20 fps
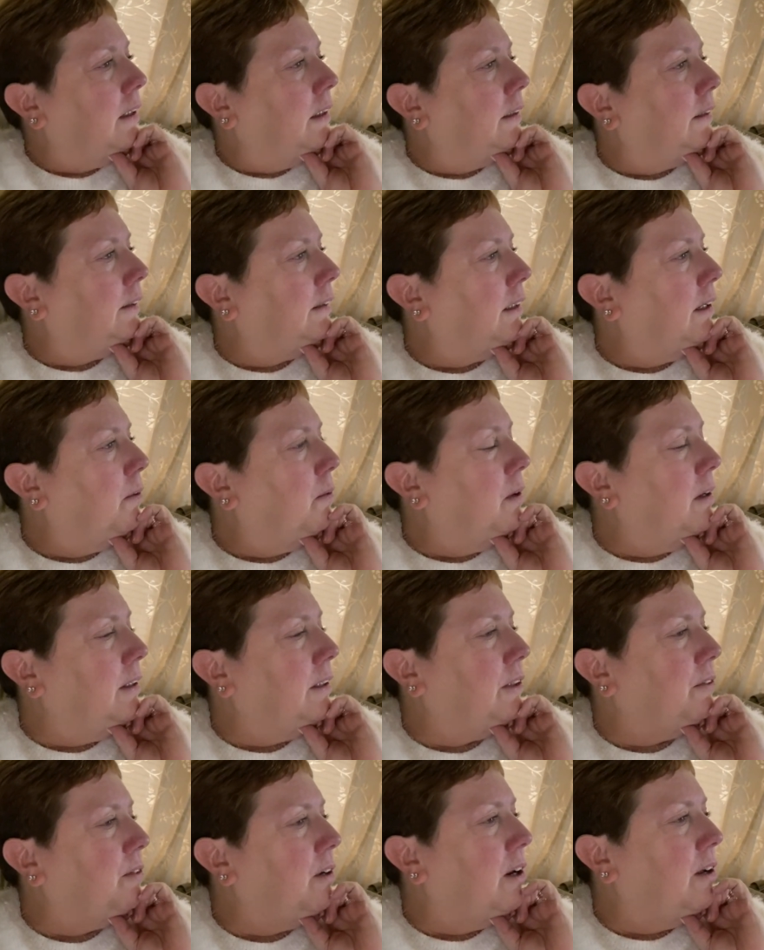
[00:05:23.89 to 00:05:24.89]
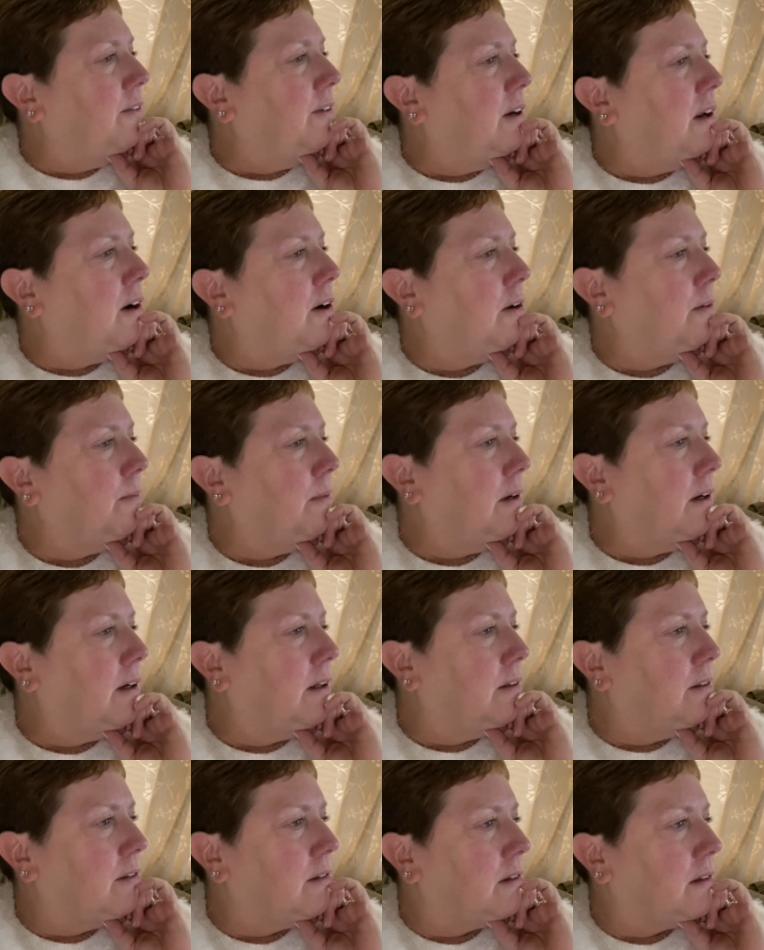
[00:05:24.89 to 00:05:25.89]
So I wanted to run over to Home
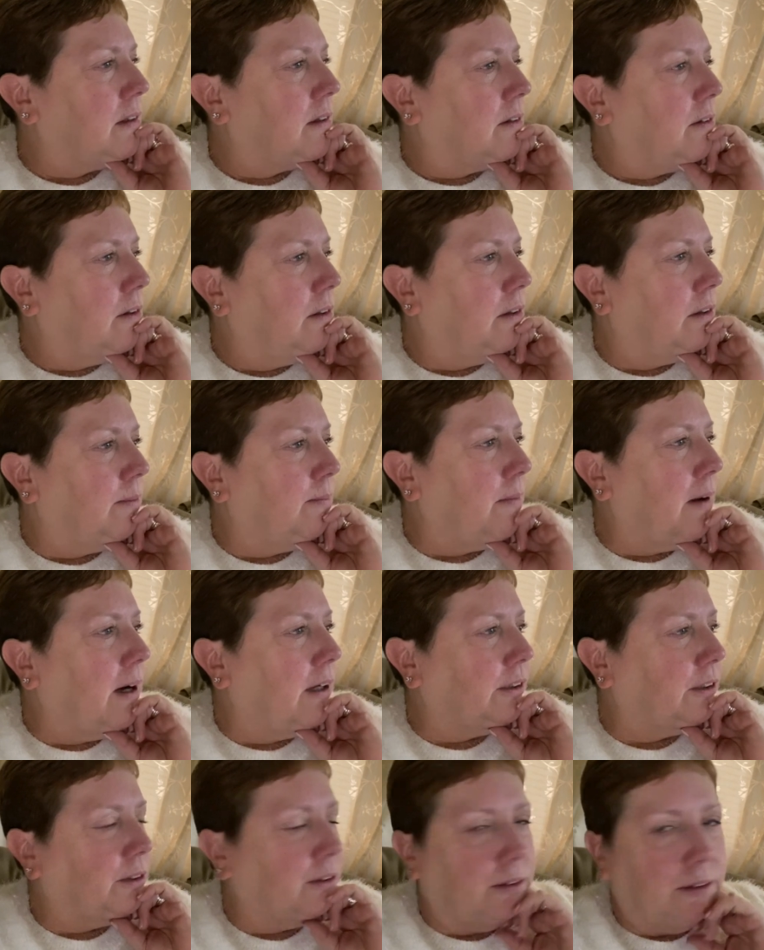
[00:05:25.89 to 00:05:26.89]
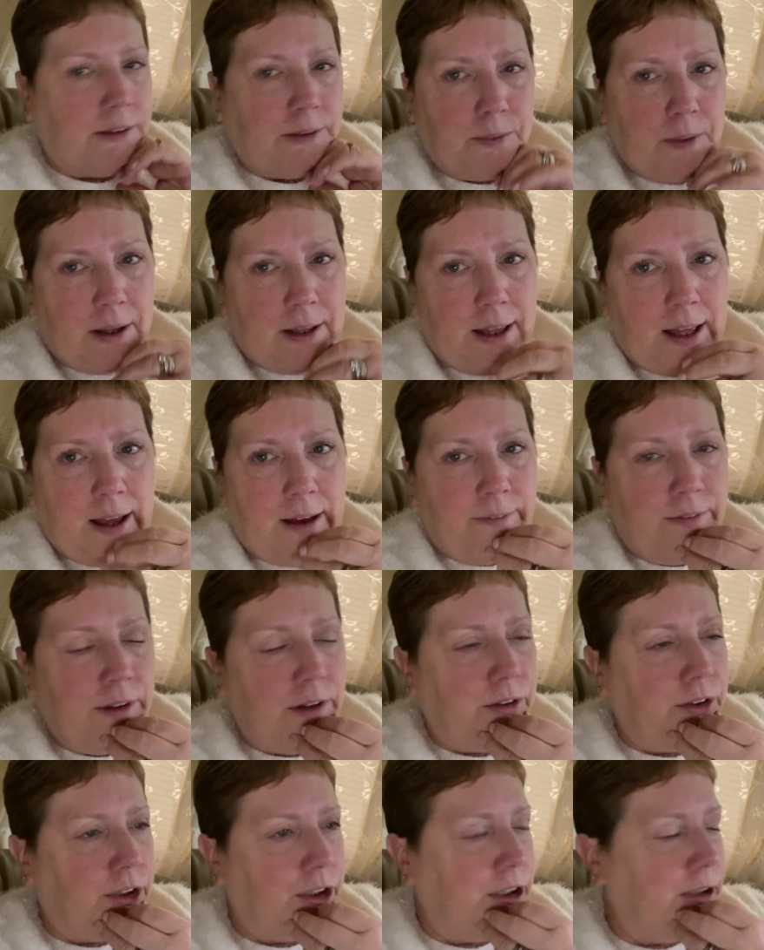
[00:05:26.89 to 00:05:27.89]
Goods or Marshall's where they have
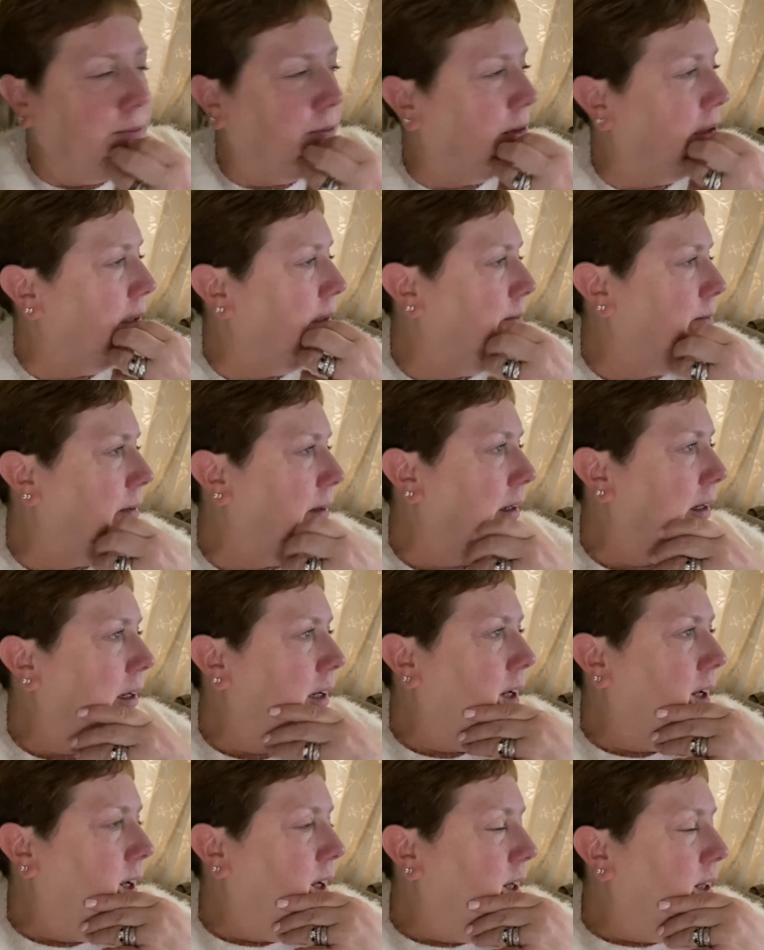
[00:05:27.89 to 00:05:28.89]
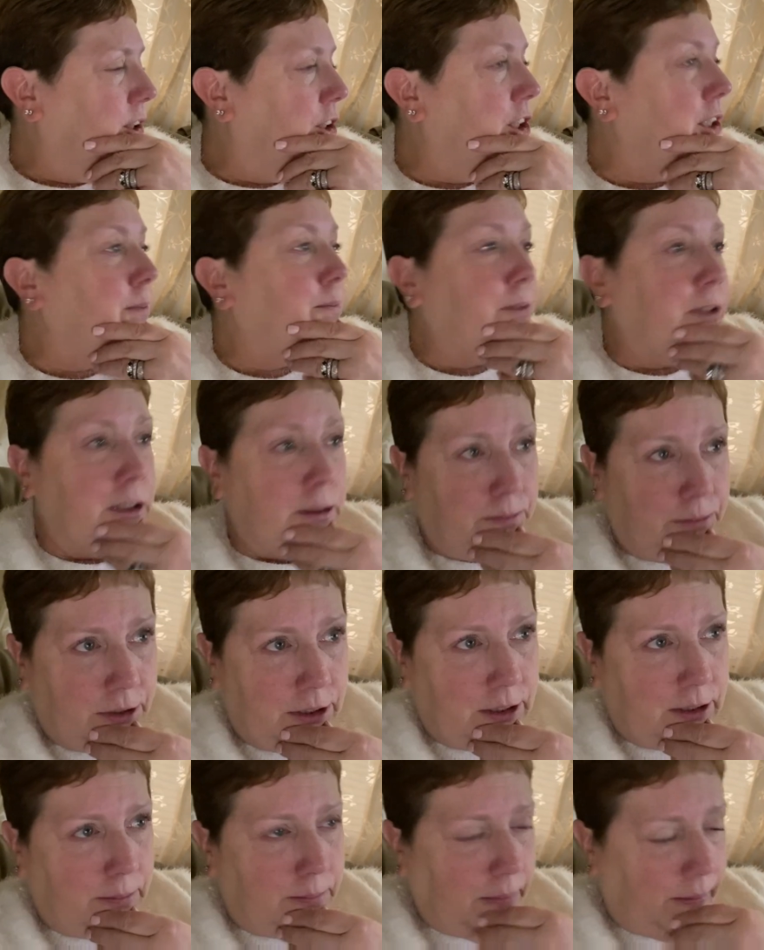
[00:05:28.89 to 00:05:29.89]
those cheap. I
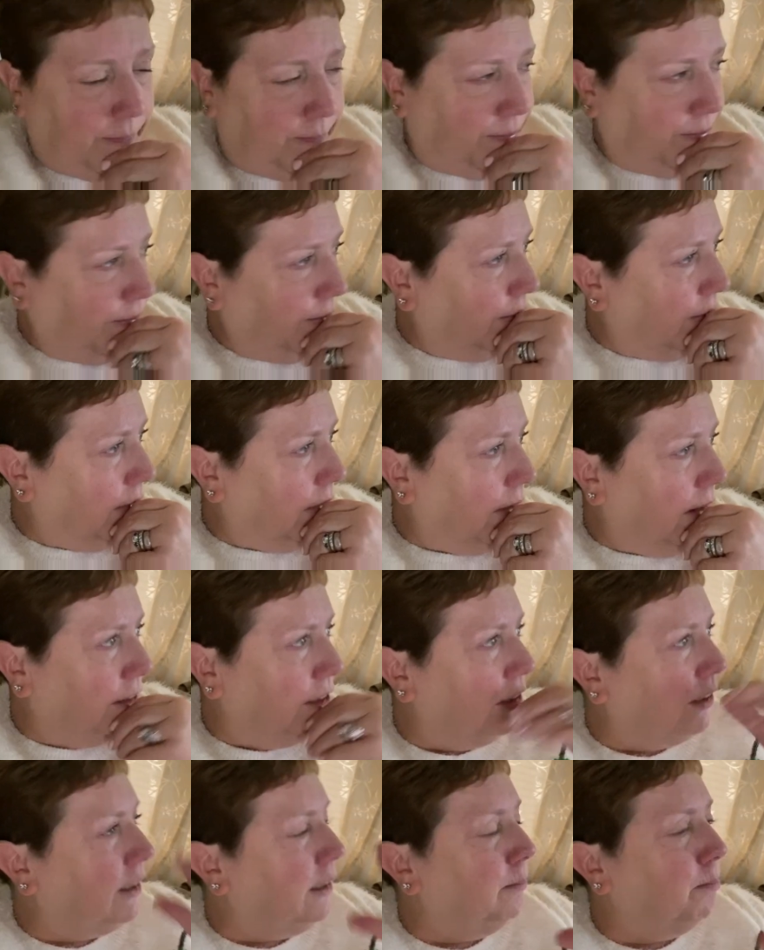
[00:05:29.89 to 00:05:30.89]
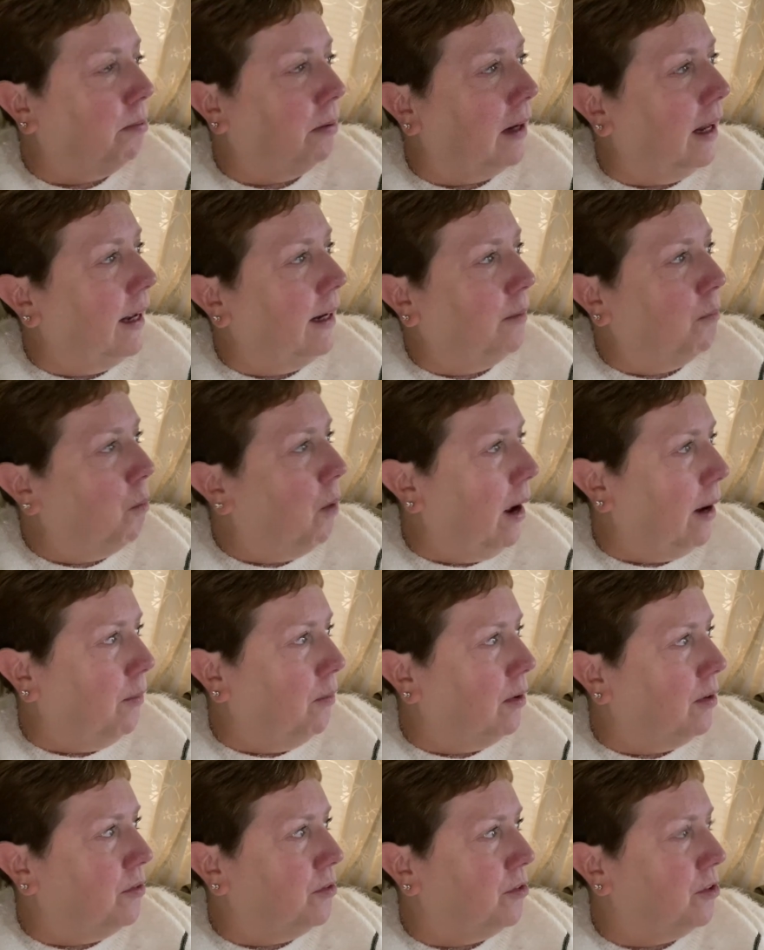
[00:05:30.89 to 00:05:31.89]
just need plain white
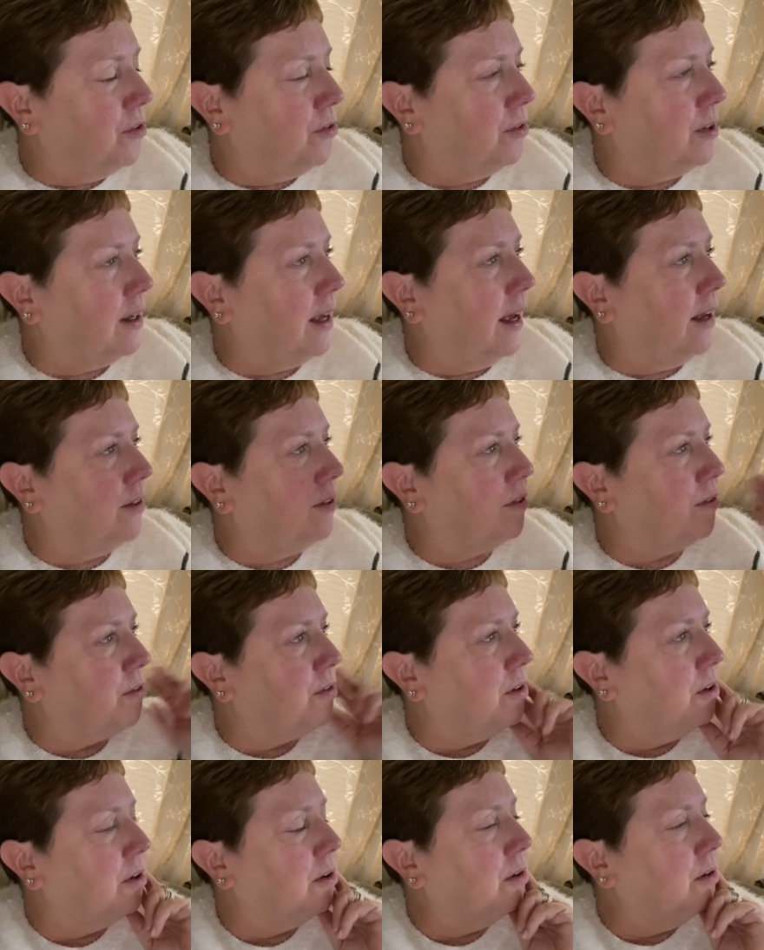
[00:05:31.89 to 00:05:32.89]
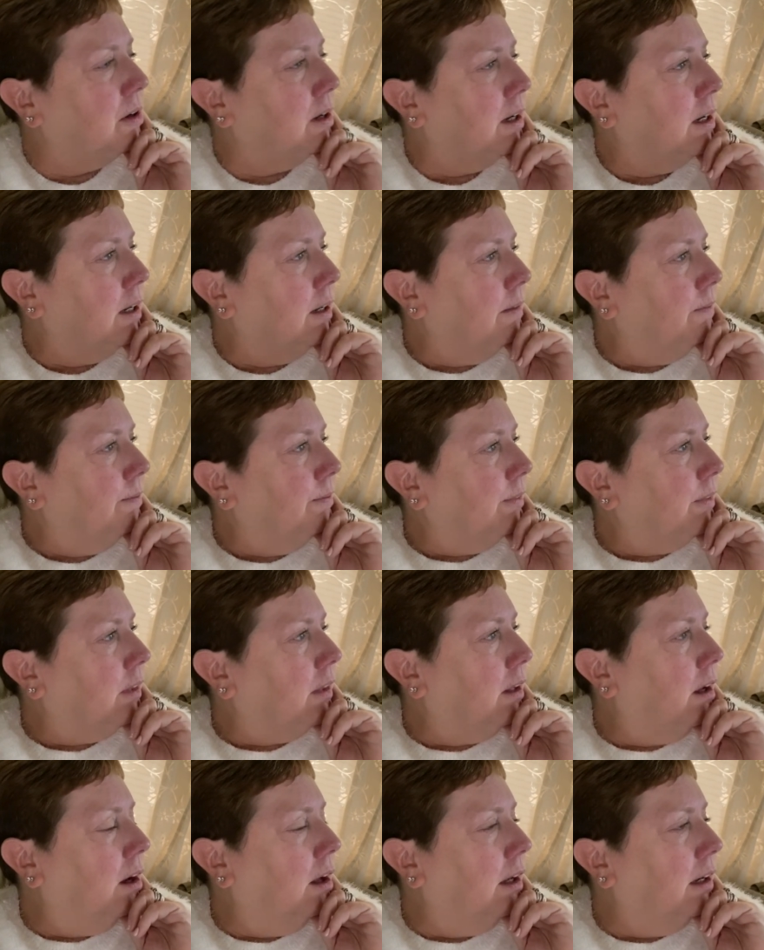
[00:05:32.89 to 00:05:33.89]
ones just to get us through
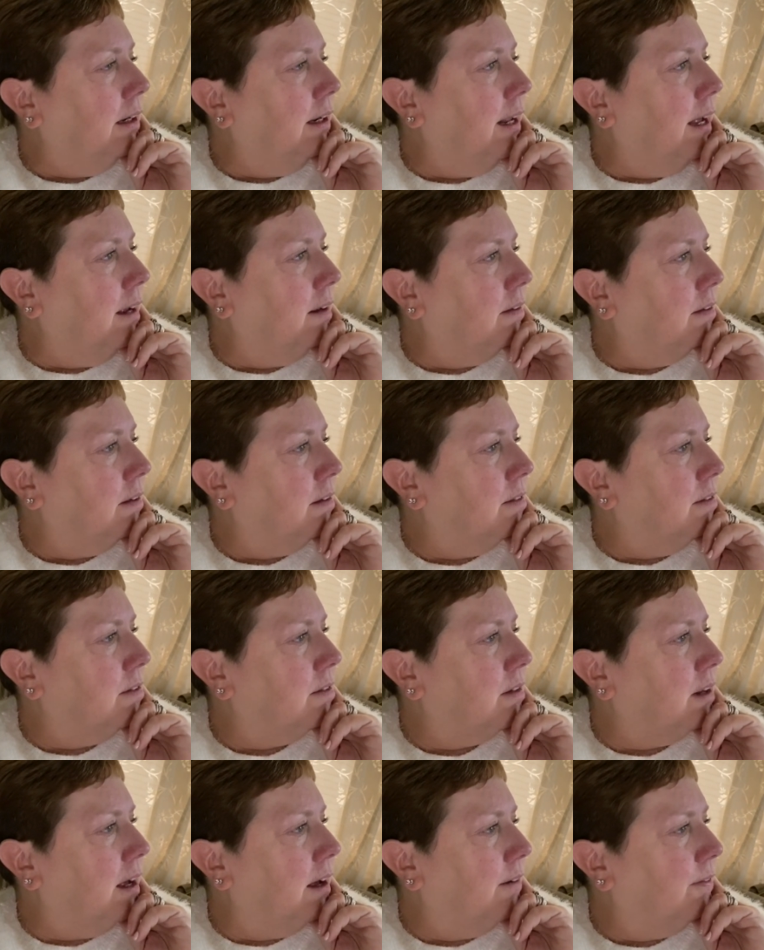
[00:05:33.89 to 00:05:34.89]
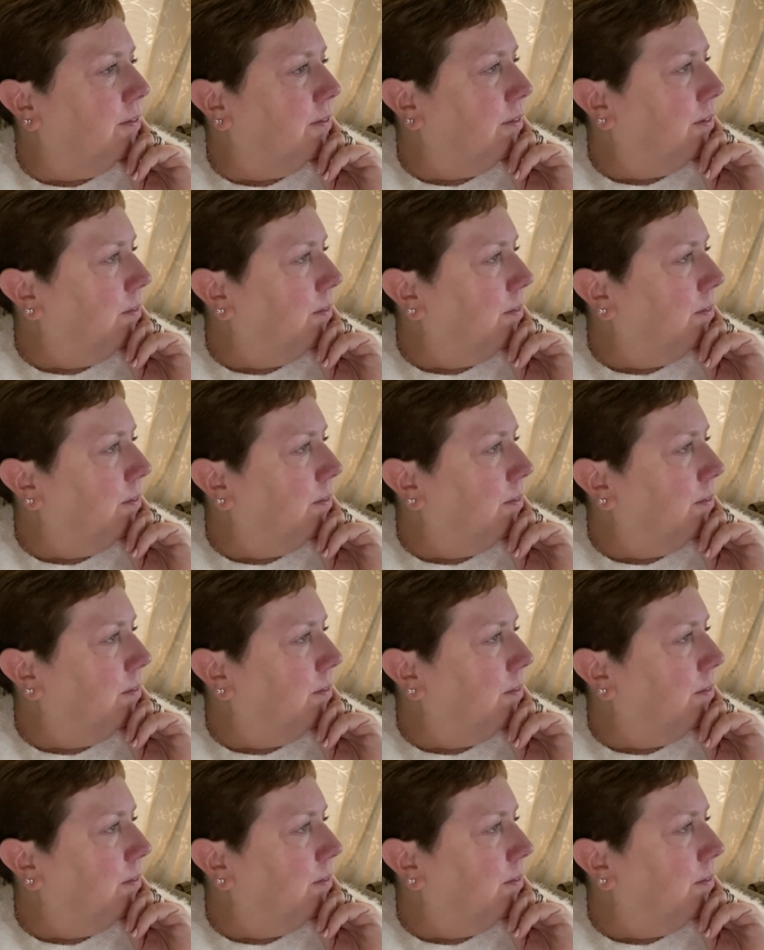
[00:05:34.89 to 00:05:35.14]
the holidays and stuff.